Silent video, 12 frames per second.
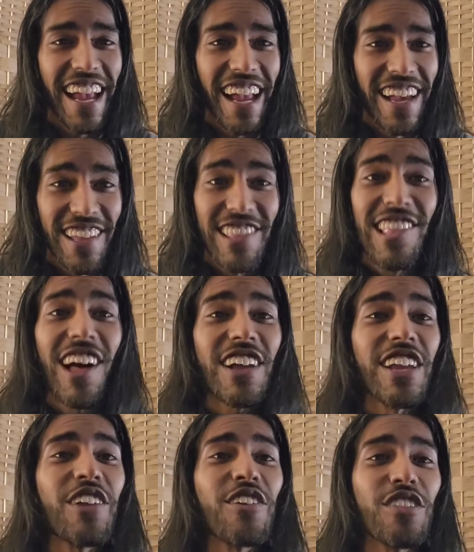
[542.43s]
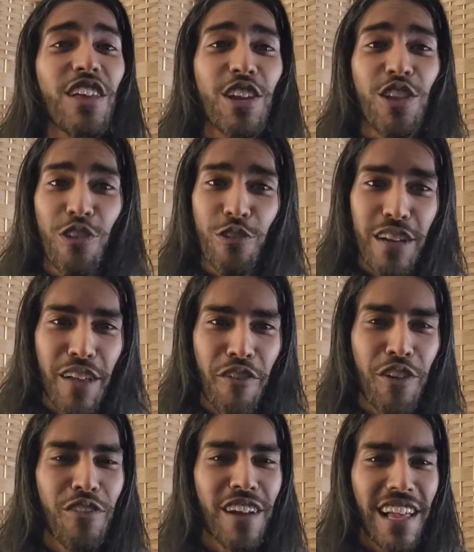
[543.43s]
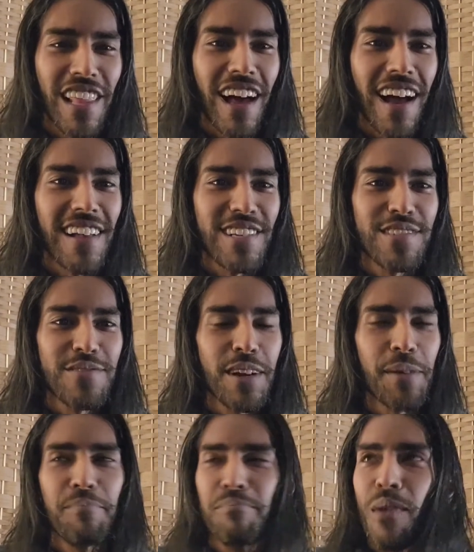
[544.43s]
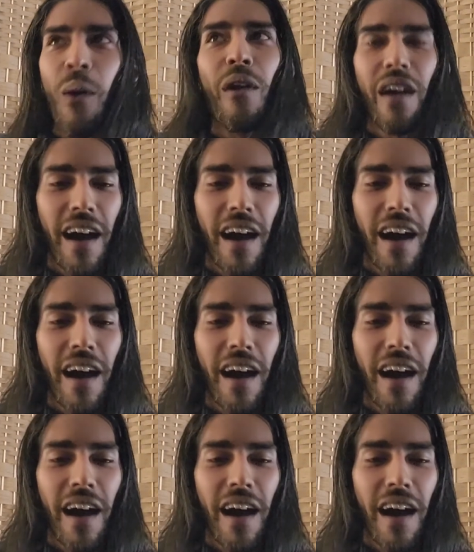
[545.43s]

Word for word: Luckier than you even realize. What a moron.